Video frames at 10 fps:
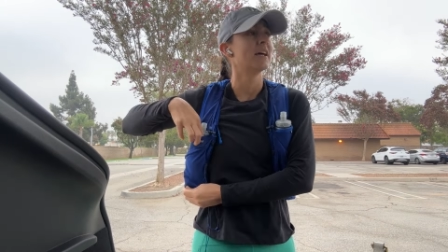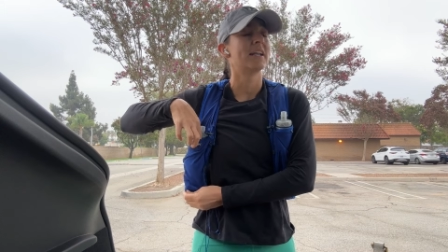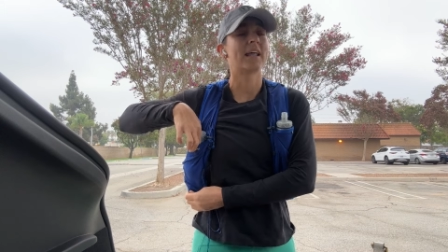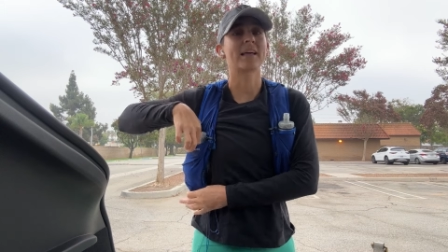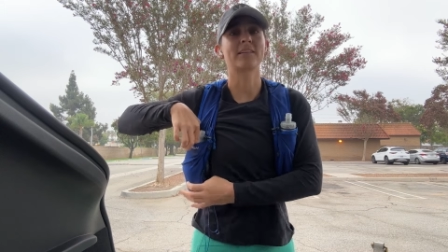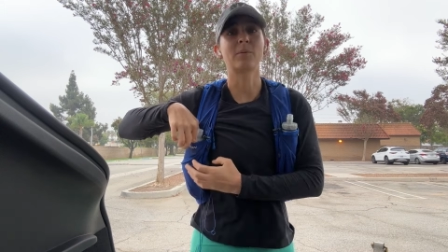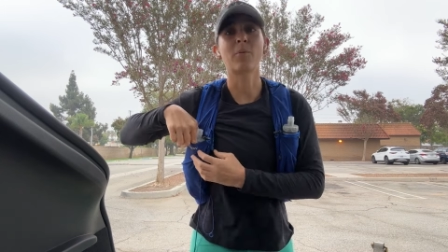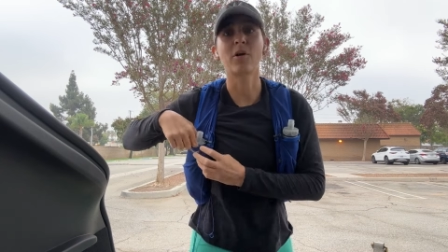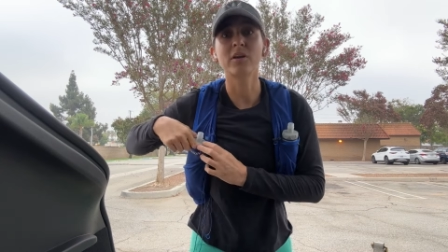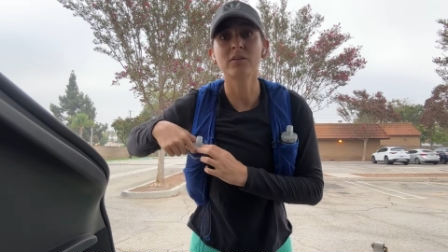like the
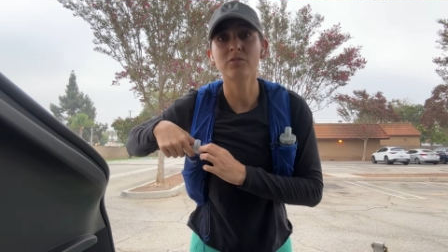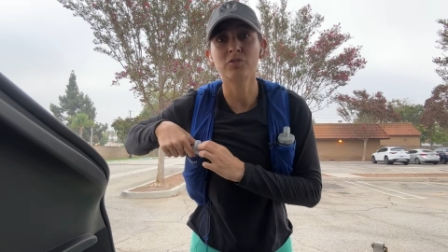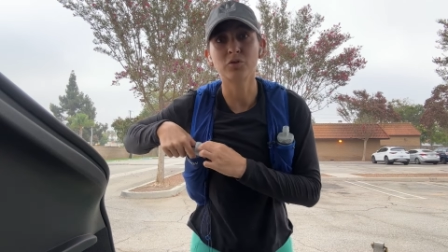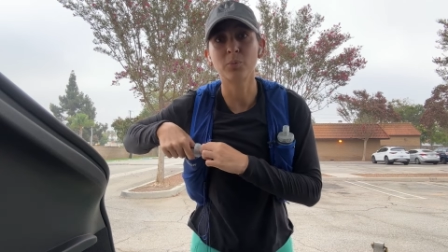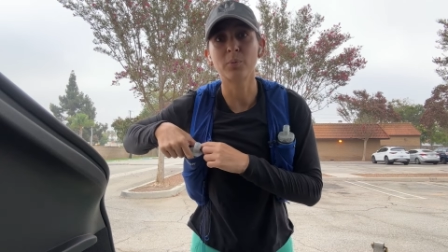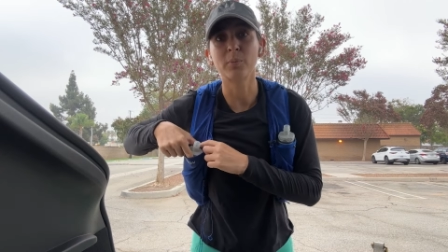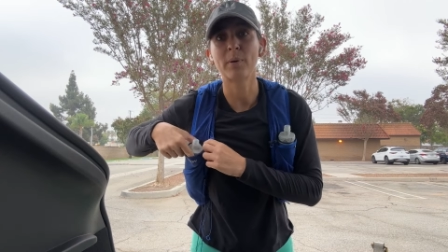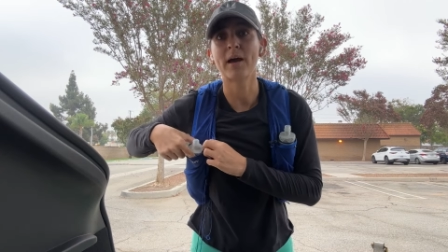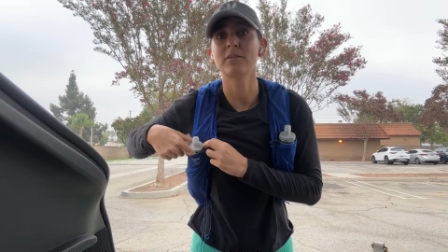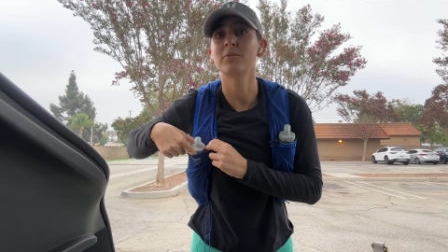park is super
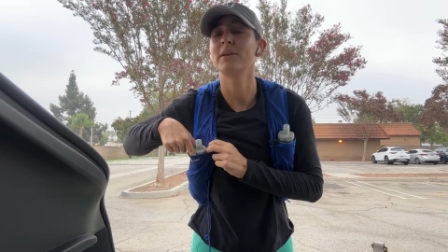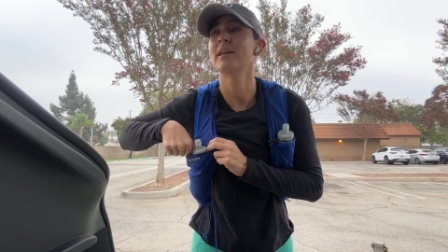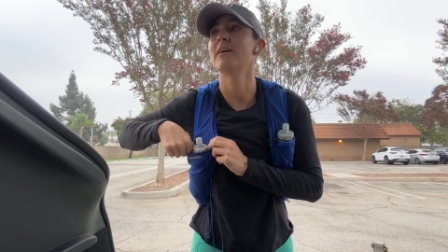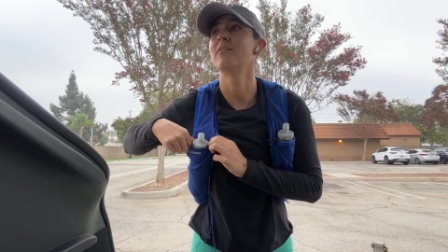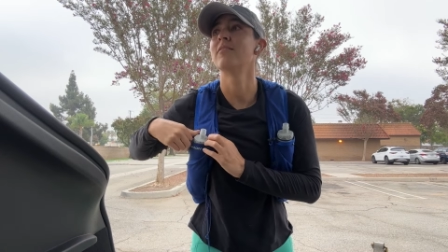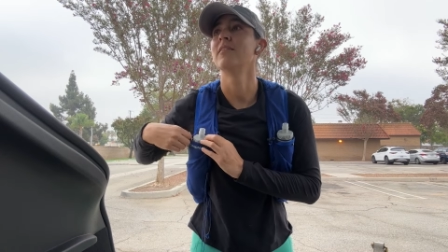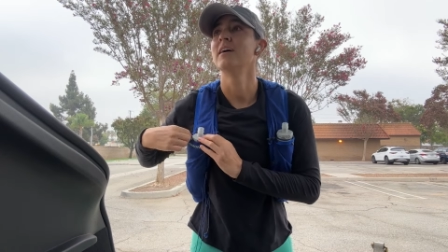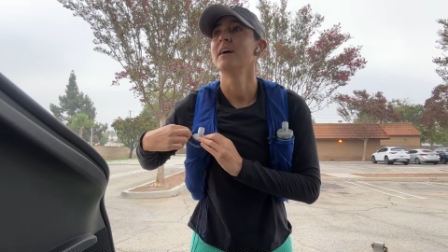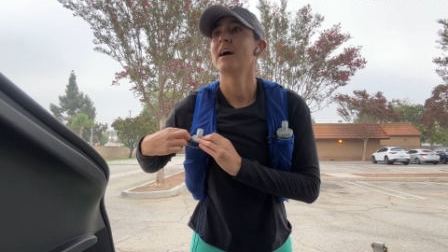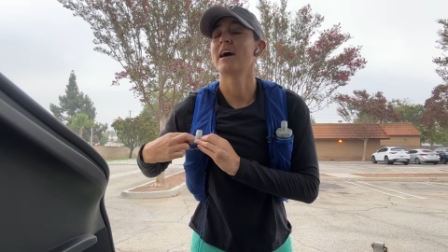packed right now
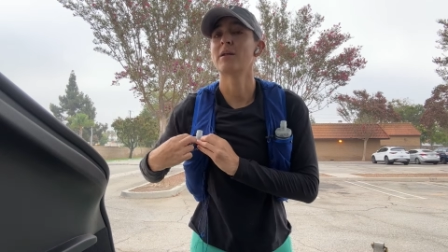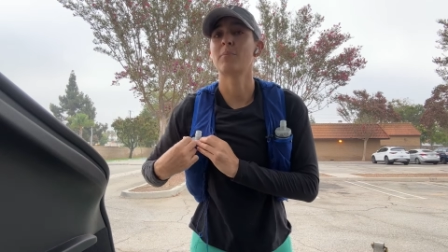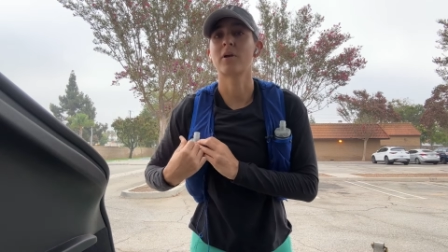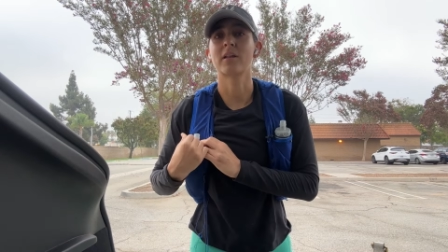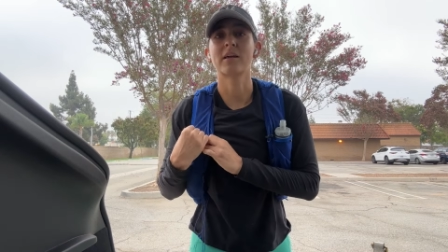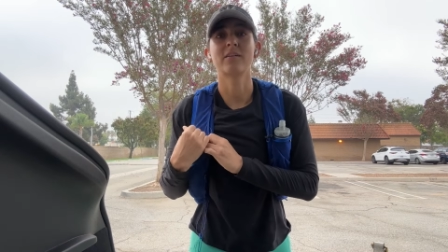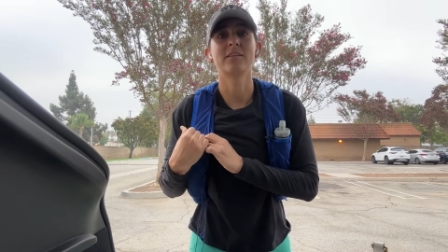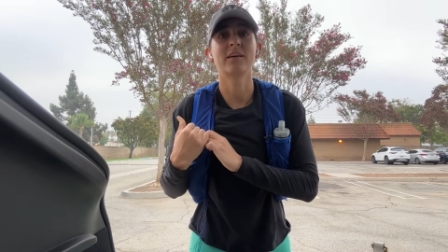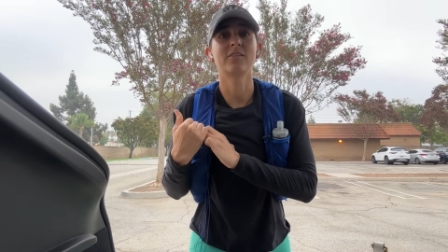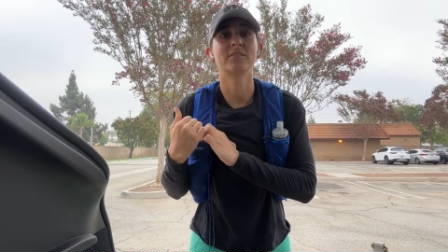I had a park like on
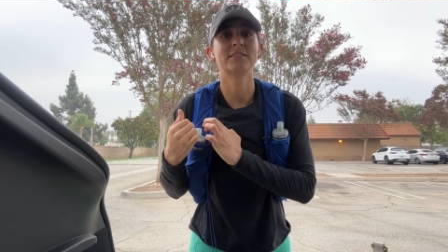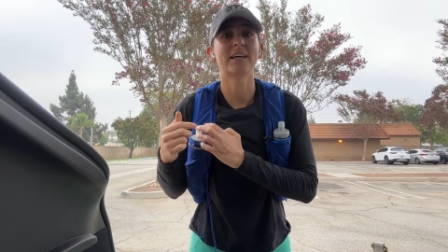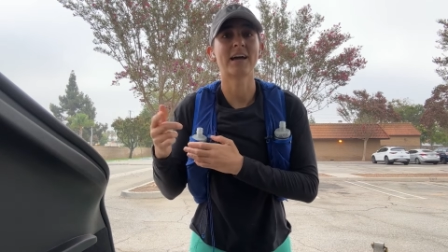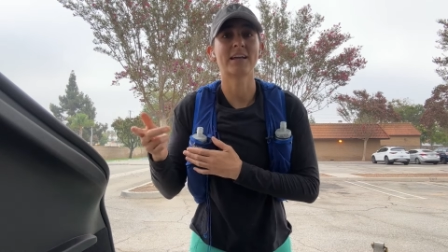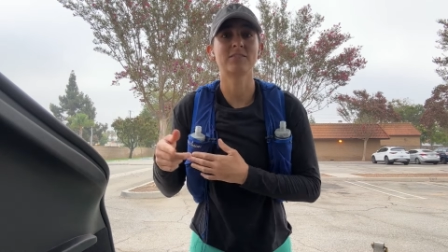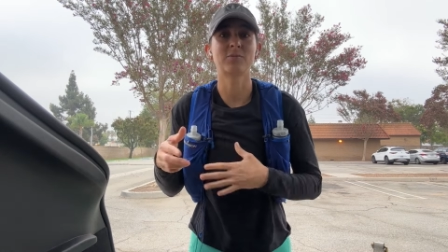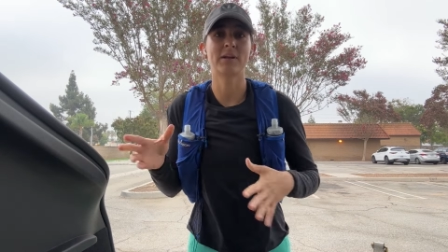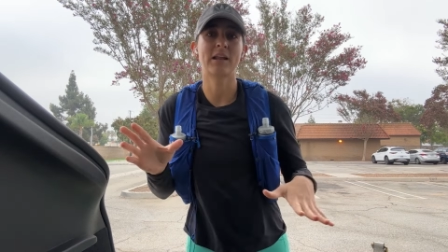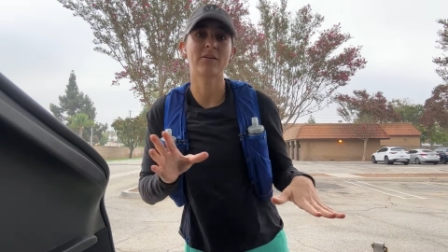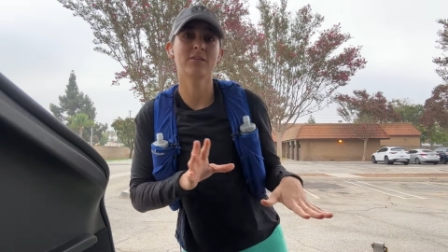the other side so
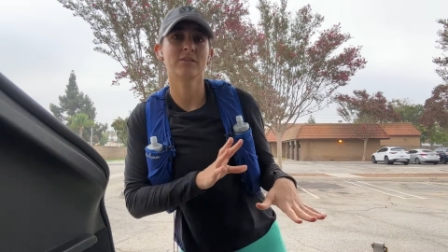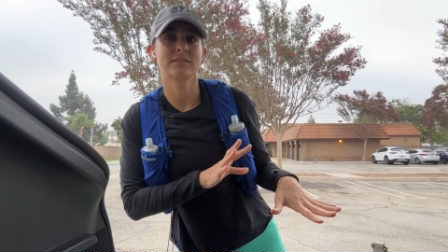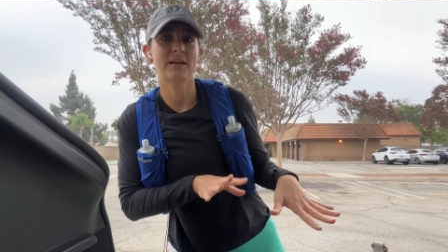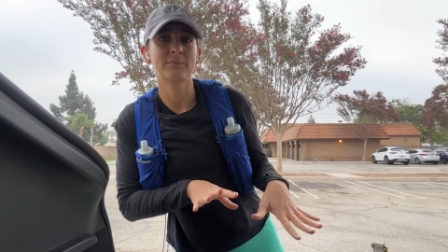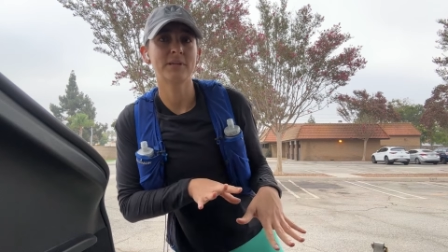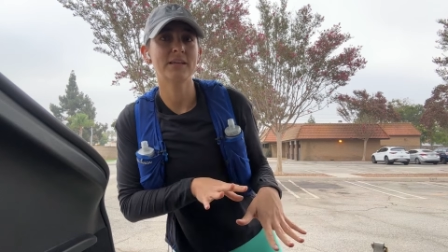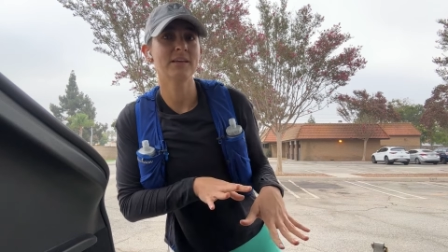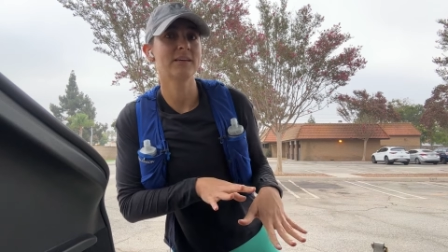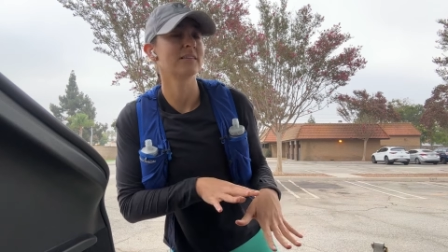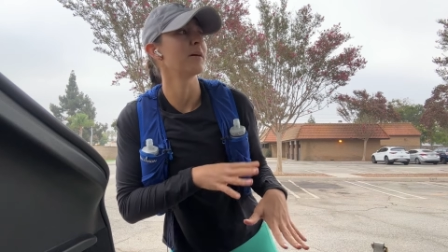right now it looks
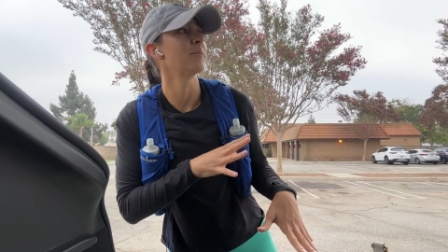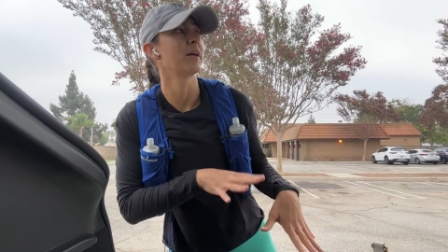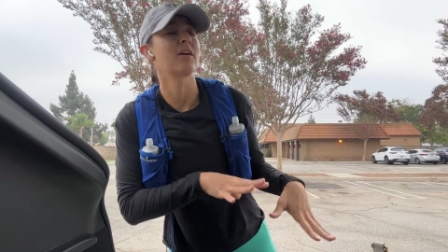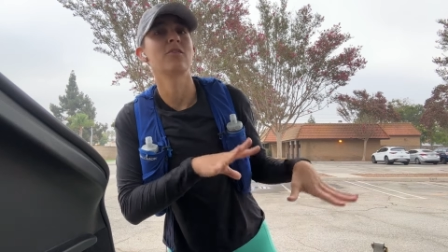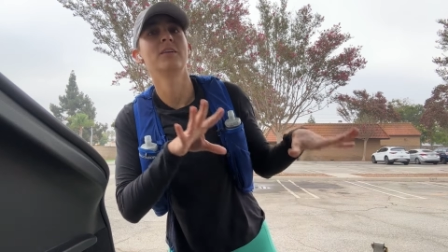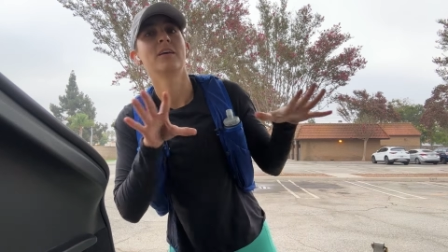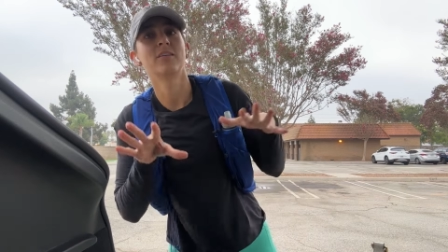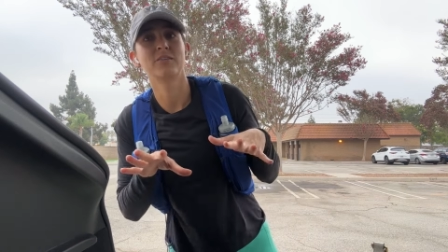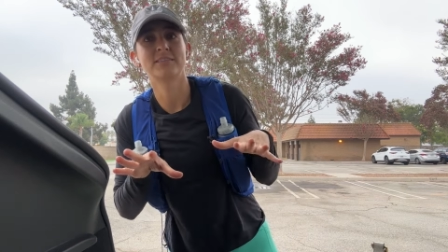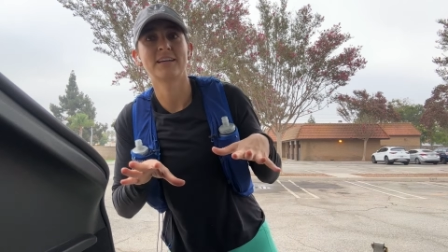empty because I'm like on the
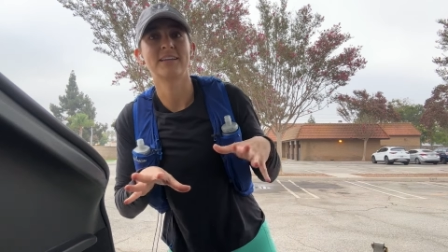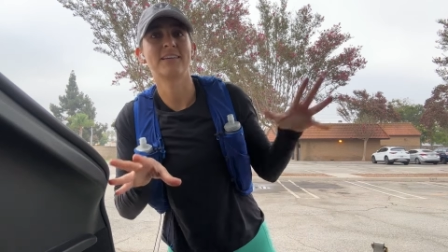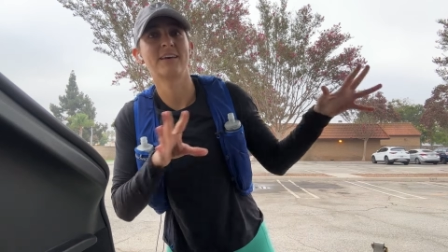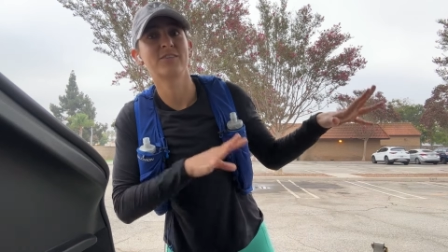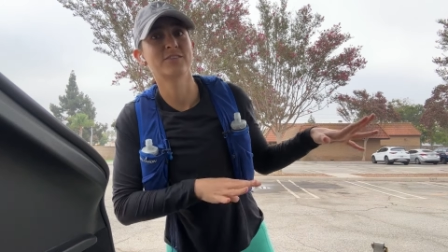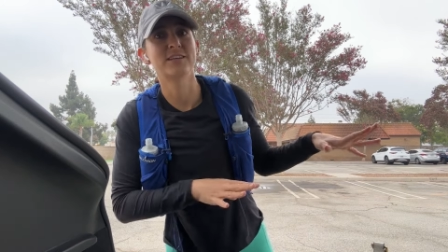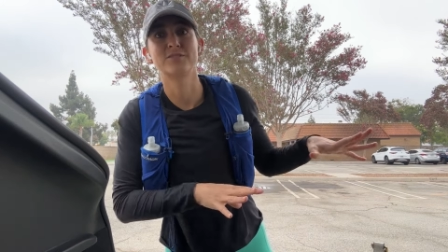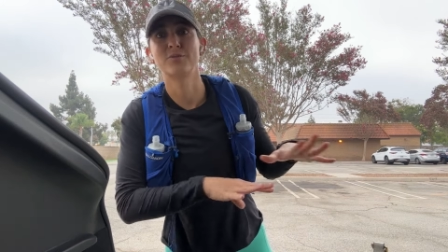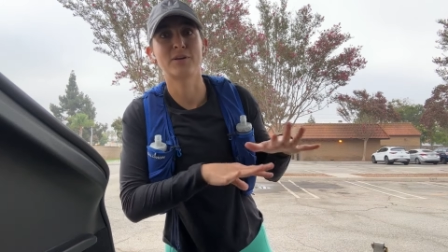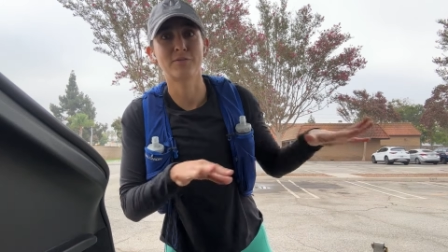other side the other
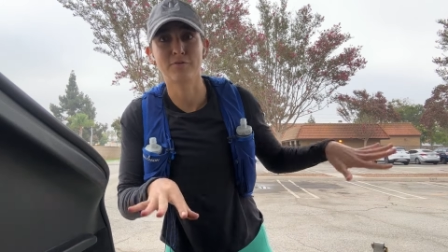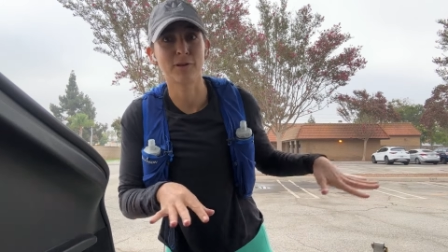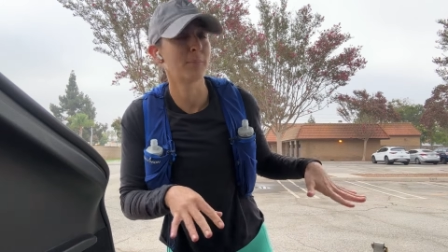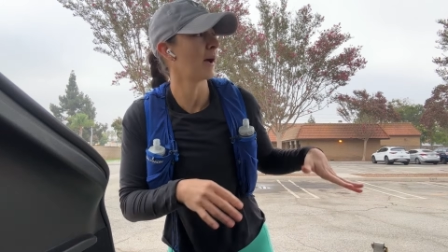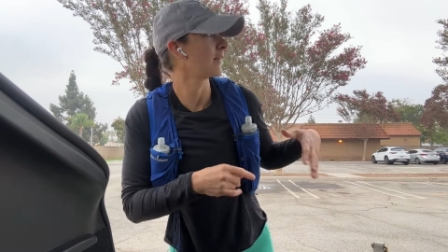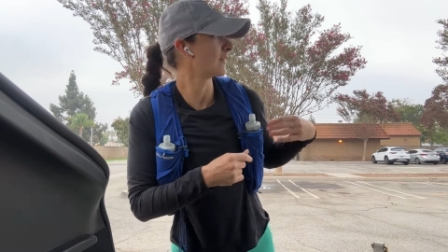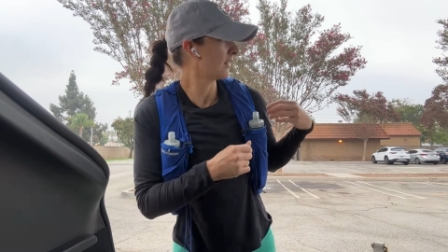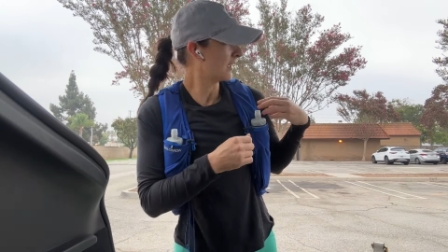side's already fully packed